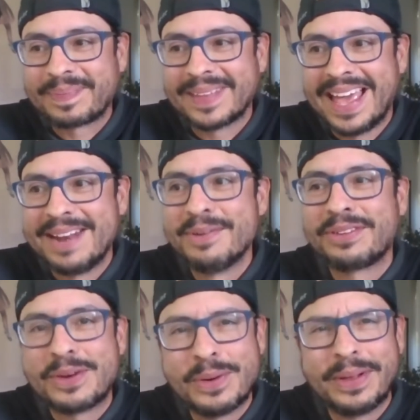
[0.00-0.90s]
And it was
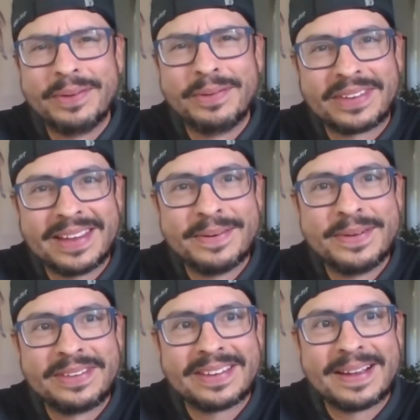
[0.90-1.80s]
cool. It
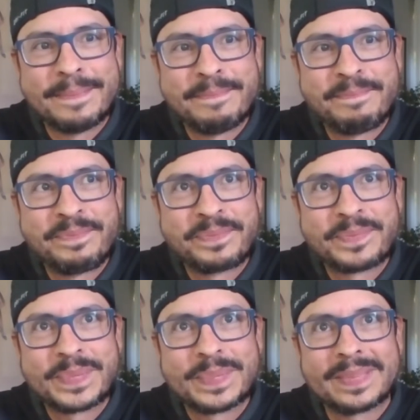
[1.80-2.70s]
was
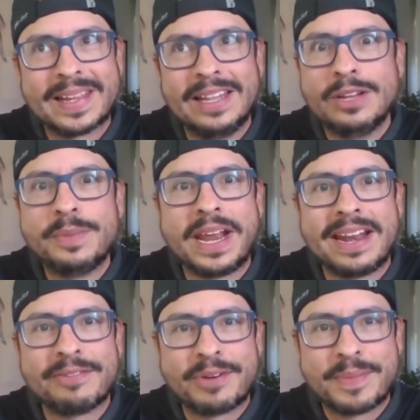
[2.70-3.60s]

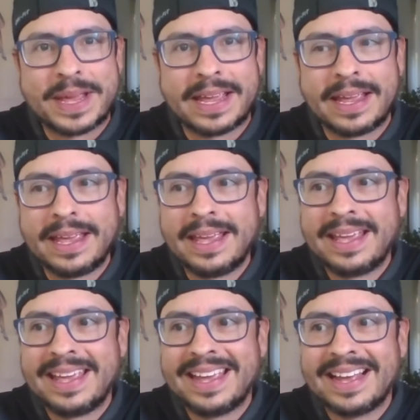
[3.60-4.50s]
illuminating for me
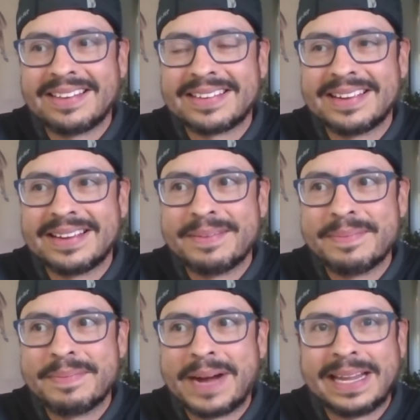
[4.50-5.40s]
as
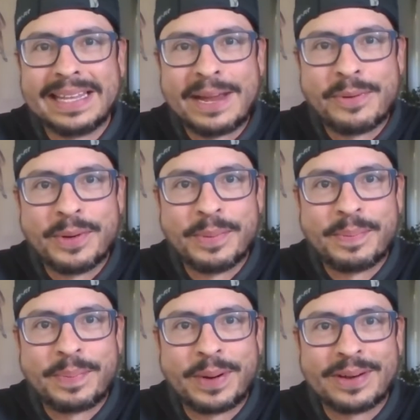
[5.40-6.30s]
a
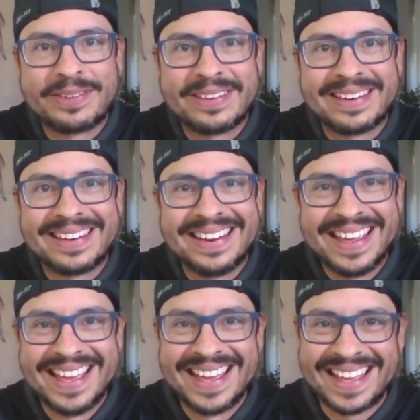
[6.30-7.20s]
bilingual person
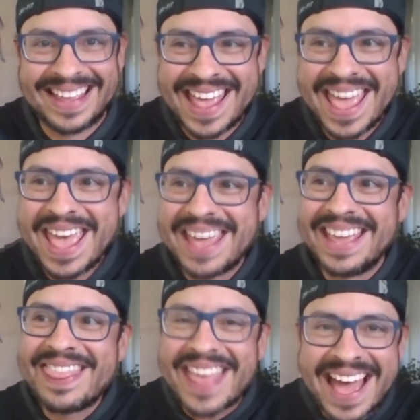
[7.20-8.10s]

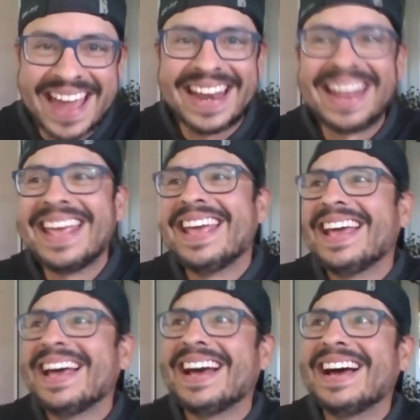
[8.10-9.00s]
in that
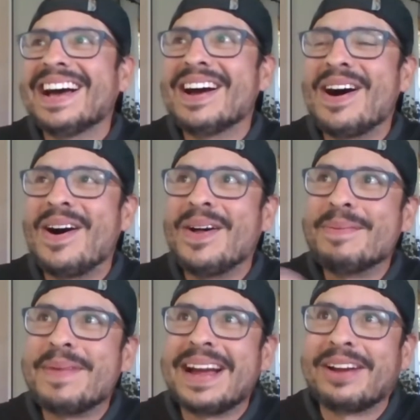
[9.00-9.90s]
all
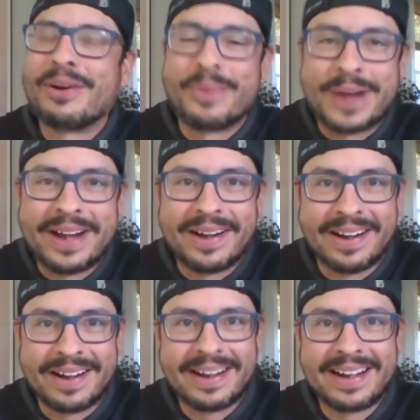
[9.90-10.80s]
my
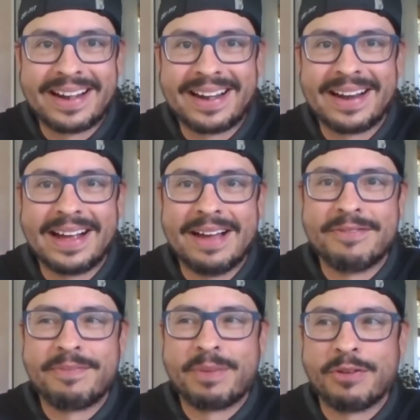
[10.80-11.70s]
career
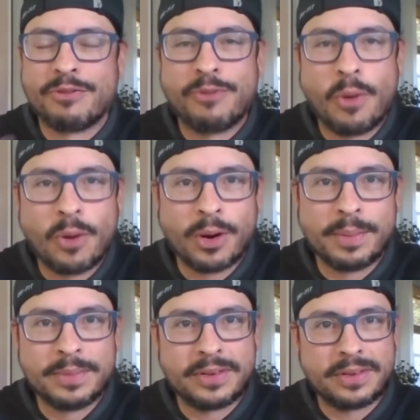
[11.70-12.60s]
I've
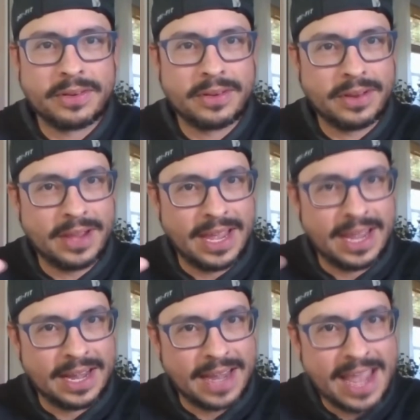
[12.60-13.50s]
performed
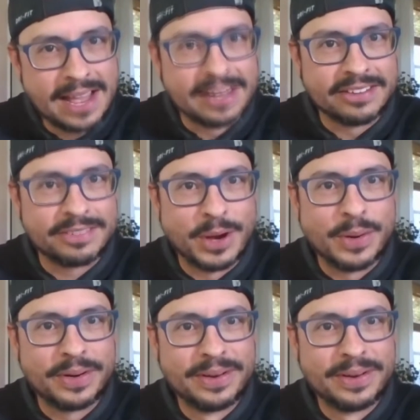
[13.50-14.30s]
in English mode.